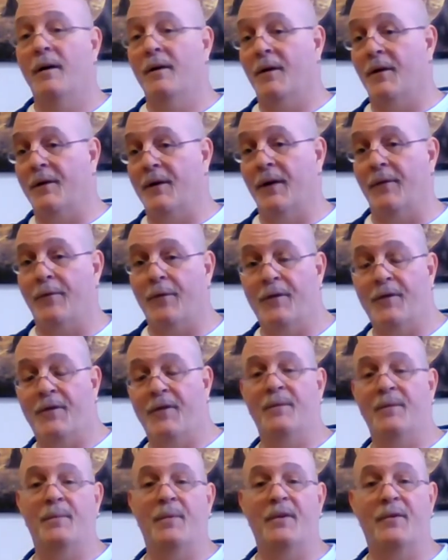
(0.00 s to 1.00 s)
the
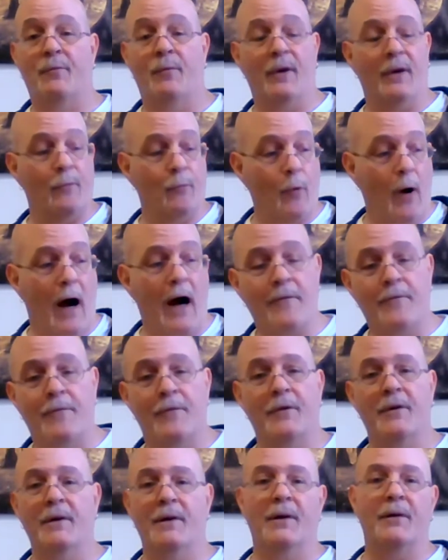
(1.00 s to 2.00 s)
differences between
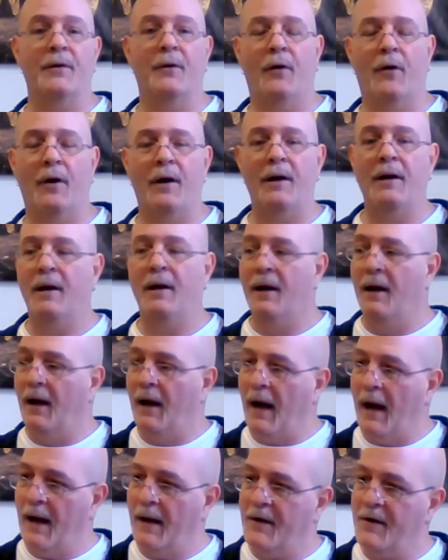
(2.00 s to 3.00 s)
Rockford, Illinois
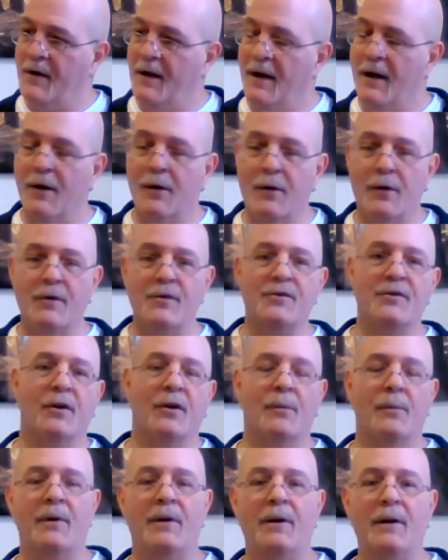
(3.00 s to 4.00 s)
and here in
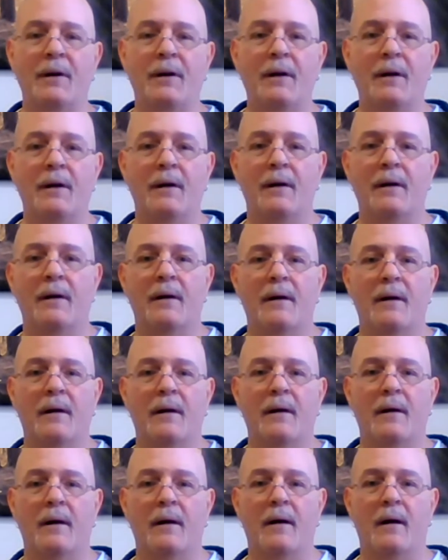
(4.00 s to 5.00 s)
Germany,
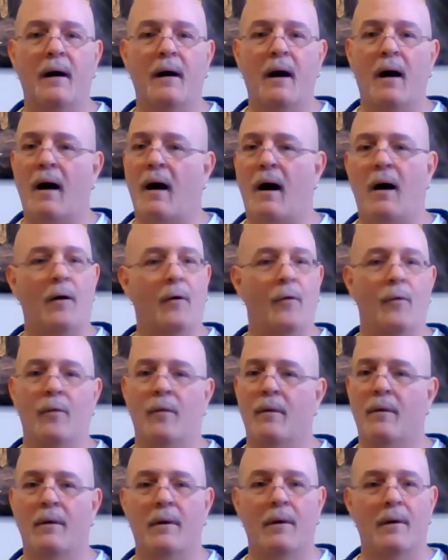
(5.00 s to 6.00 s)
oh,
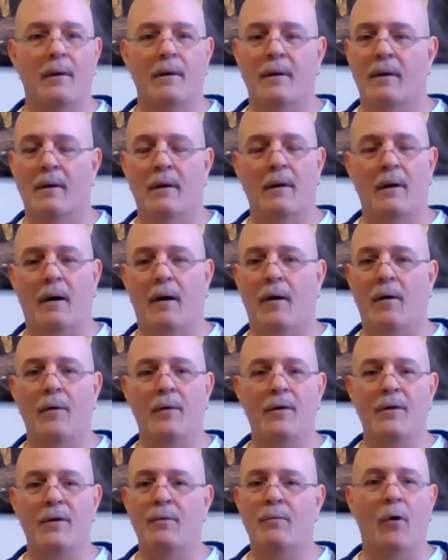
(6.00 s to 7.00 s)
oh,
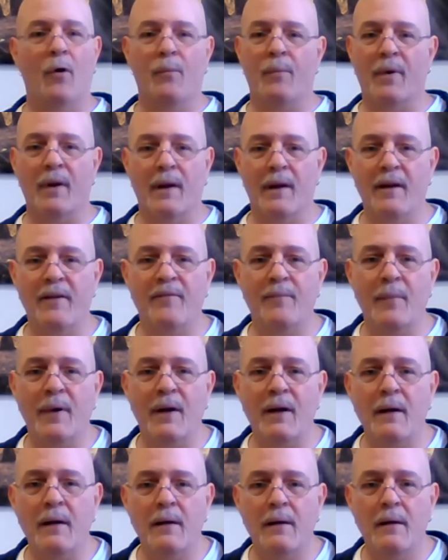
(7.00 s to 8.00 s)
you won't believe
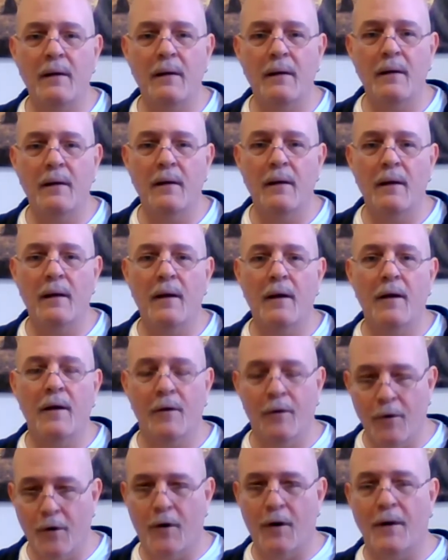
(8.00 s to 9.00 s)
me.
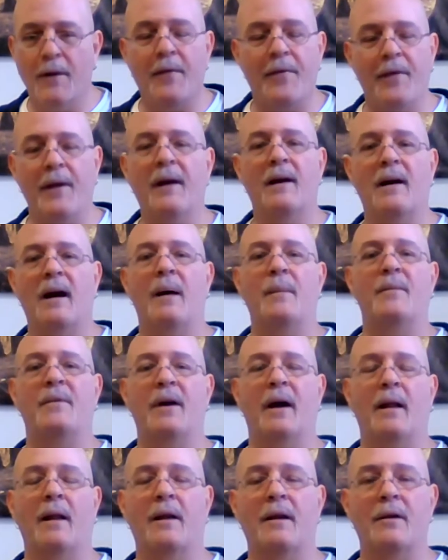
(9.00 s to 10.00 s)
You're going to think I'm
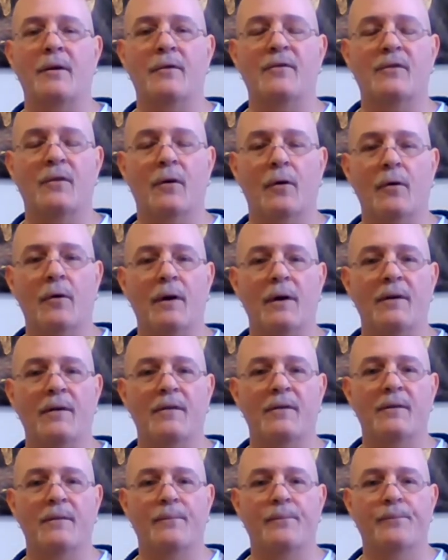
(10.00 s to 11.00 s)
telling you stories.
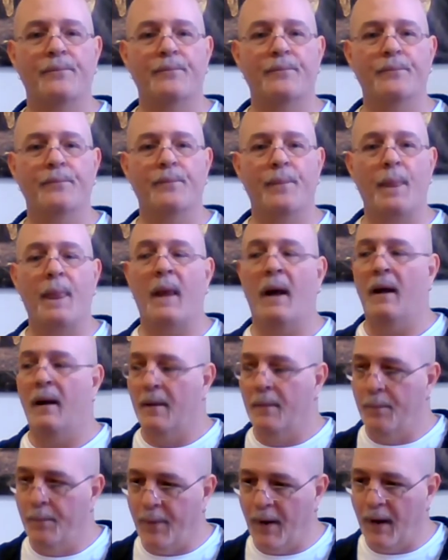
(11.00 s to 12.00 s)

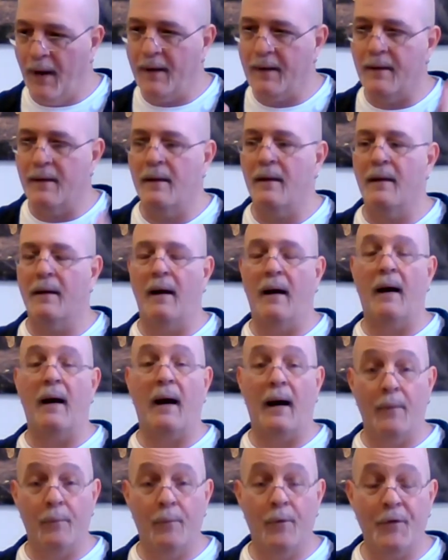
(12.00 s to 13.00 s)
But
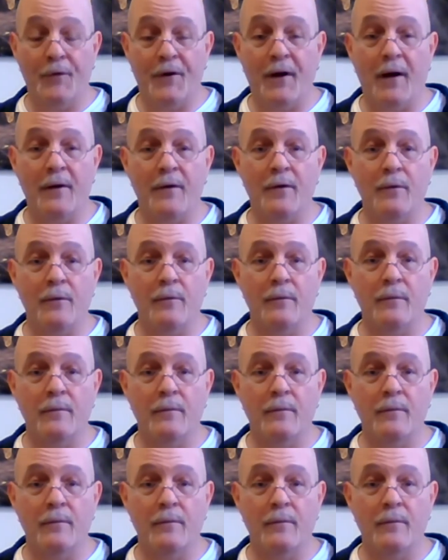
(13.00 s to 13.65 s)
I will tell you